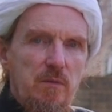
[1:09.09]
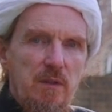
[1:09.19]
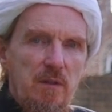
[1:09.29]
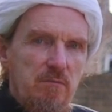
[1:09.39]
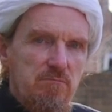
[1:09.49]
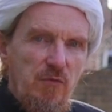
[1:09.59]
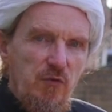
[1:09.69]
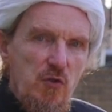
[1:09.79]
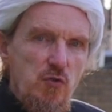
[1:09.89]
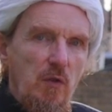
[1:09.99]
We are
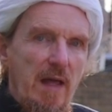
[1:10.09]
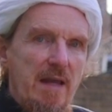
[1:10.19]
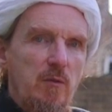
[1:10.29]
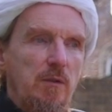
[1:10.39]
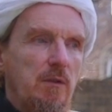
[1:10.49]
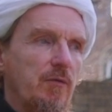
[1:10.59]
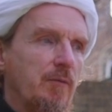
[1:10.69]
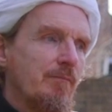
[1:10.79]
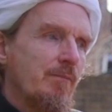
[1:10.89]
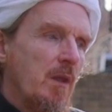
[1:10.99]
social animals,
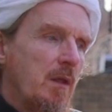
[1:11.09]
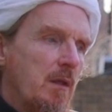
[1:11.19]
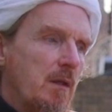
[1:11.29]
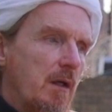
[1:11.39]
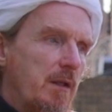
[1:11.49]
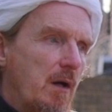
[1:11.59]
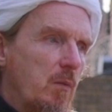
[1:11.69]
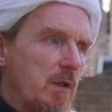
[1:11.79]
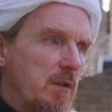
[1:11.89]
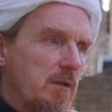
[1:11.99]
and our
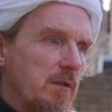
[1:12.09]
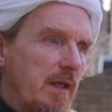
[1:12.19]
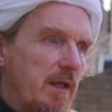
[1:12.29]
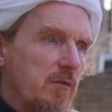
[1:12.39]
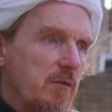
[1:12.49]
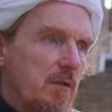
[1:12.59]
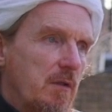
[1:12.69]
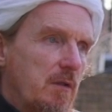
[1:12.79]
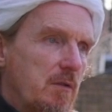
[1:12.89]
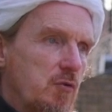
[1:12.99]
world has
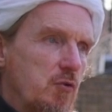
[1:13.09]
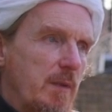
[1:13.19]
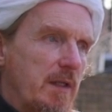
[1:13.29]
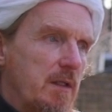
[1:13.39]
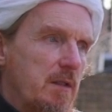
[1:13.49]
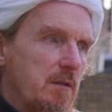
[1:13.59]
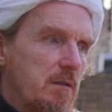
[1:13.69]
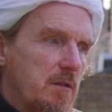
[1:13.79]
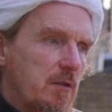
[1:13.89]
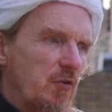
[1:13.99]
too many
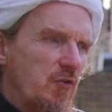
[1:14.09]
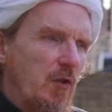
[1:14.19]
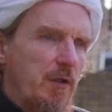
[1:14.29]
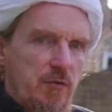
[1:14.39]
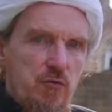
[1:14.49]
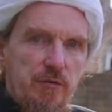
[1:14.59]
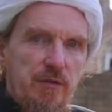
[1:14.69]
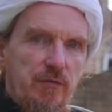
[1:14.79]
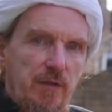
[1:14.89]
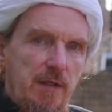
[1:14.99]

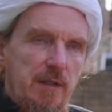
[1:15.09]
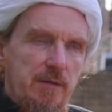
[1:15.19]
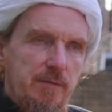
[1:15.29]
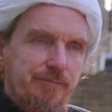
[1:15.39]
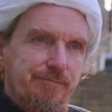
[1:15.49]
solitaries in it.